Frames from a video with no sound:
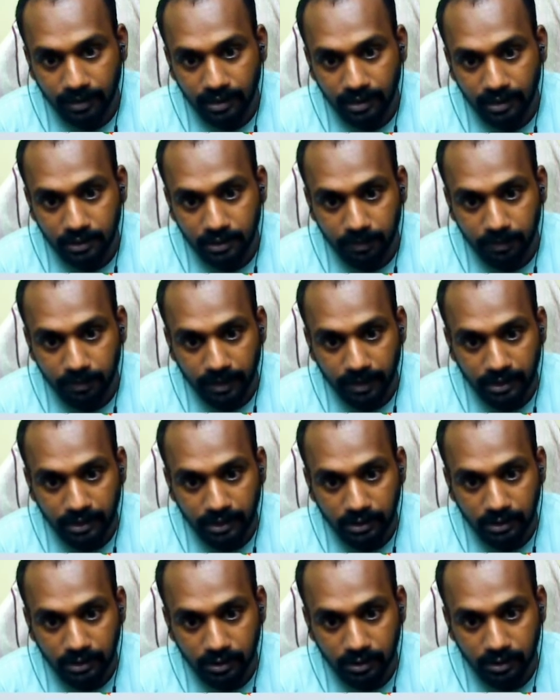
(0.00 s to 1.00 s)
it as
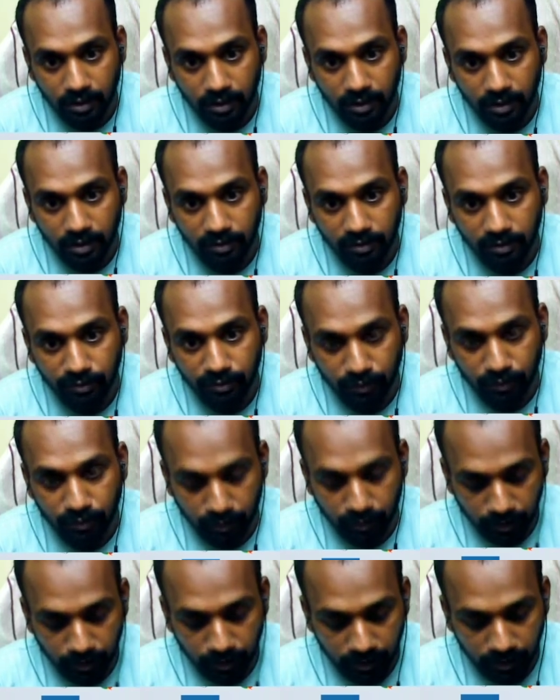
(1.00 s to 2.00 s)
pie chart
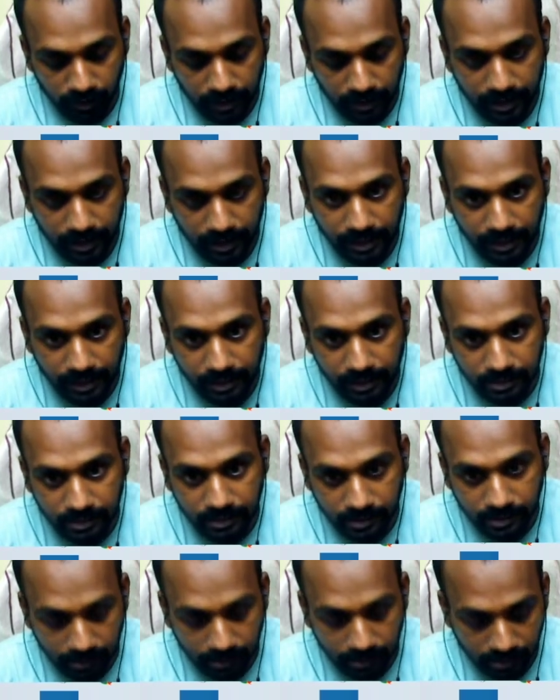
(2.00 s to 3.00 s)
for
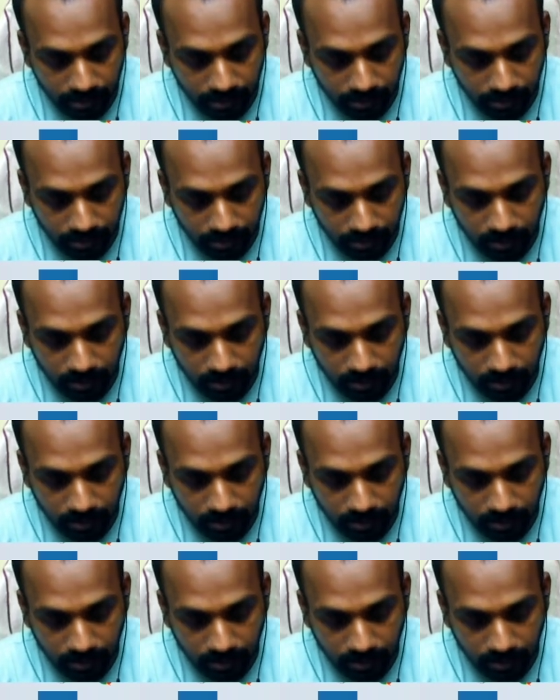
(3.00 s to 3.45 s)
analysis.